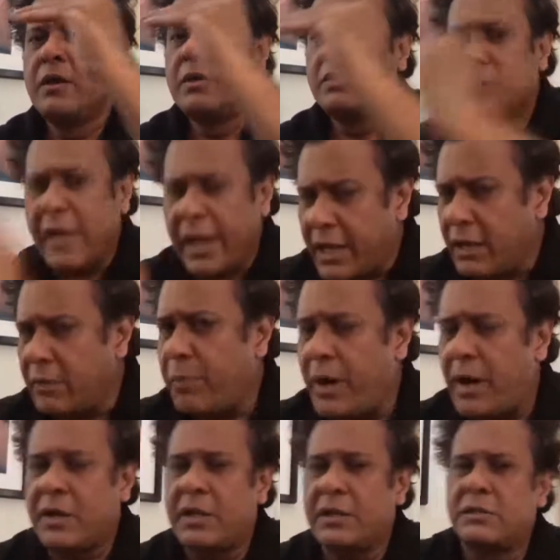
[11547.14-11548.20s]
Second
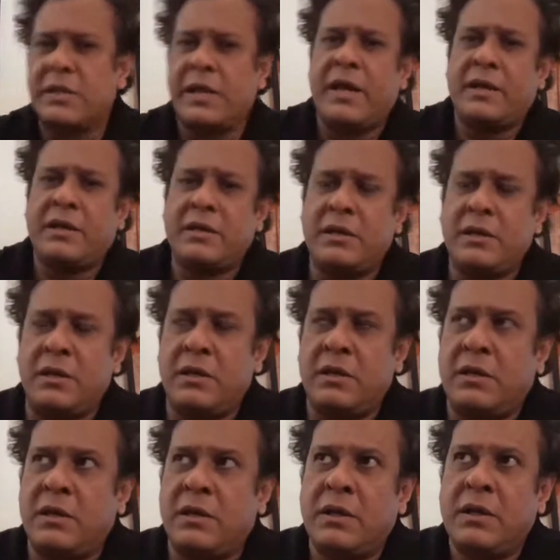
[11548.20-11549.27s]
part is that
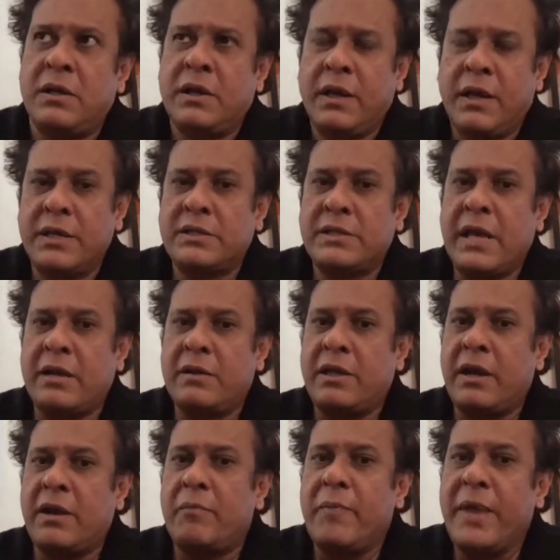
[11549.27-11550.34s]

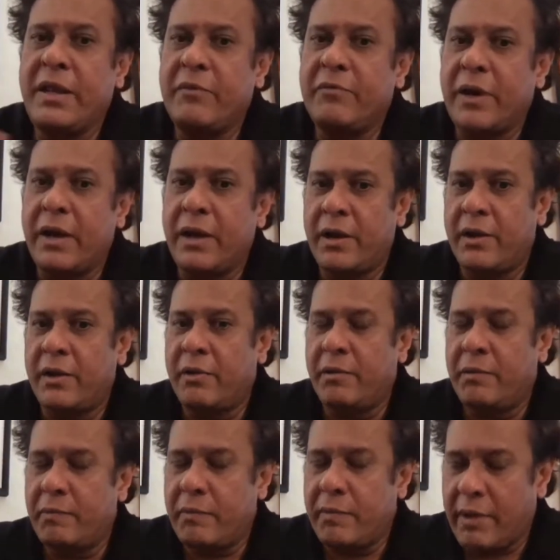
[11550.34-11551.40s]
there are many
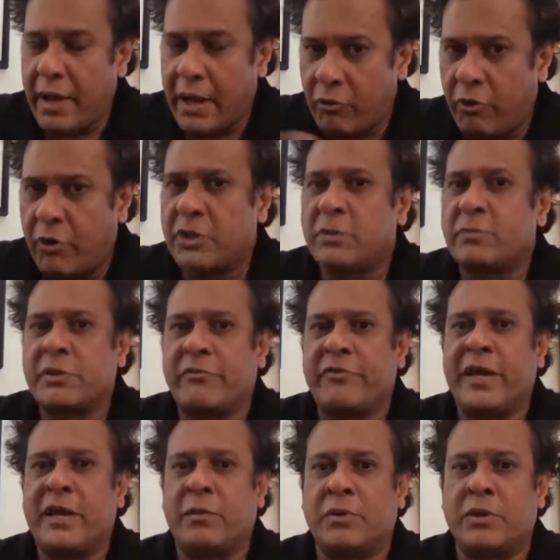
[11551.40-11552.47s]
algorithms
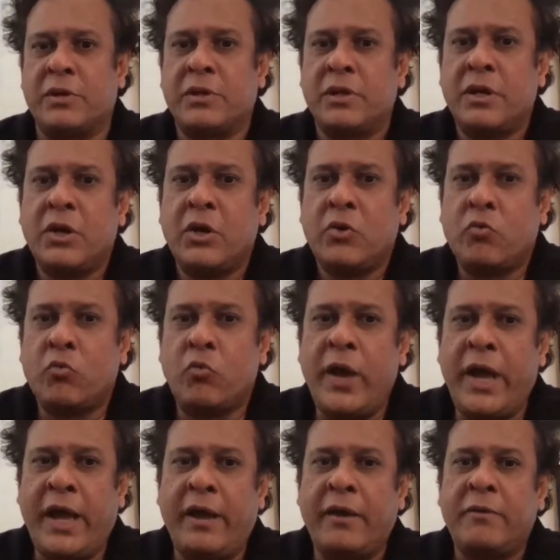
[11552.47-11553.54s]
available
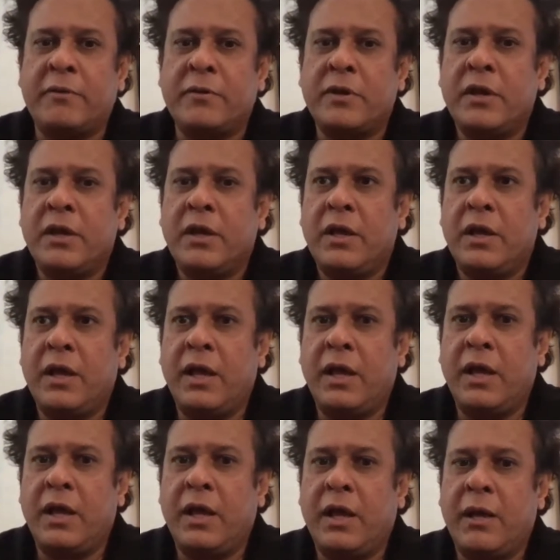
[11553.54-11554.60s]
where
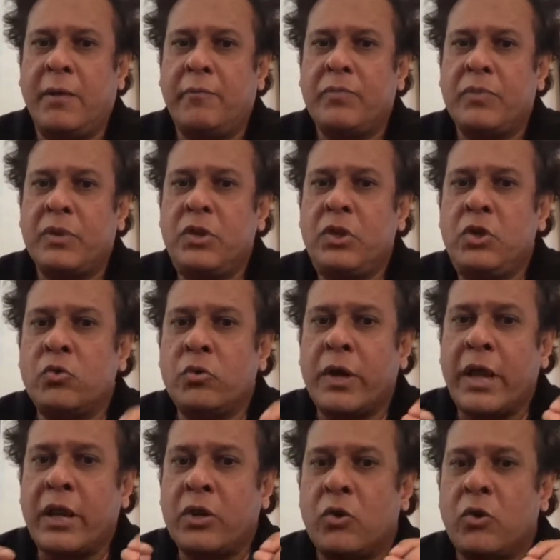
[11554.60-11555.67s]
you
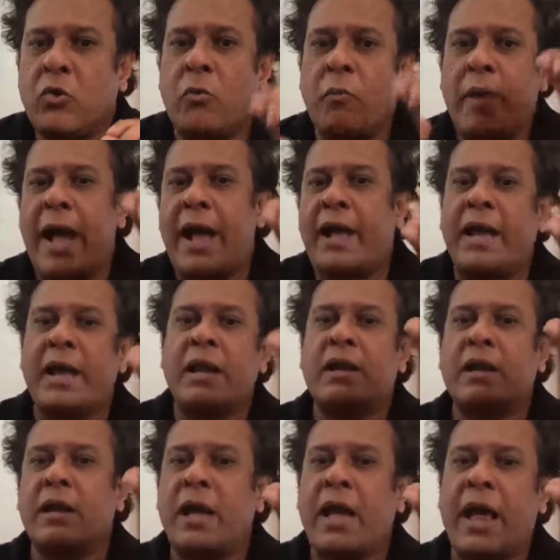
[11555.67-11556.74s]
can go back
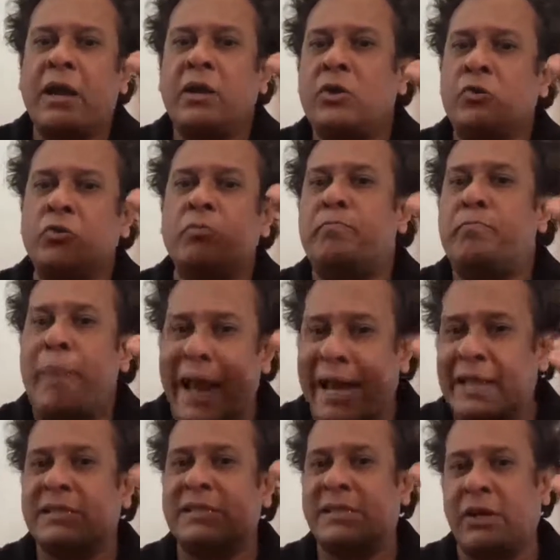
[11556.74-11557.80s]
and do
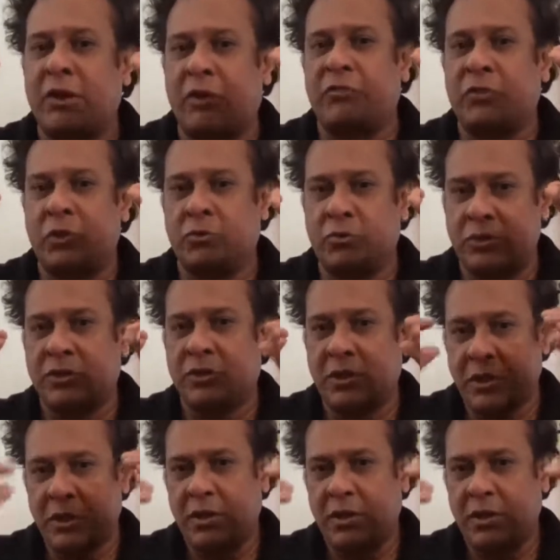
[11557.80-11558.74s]
balancing of those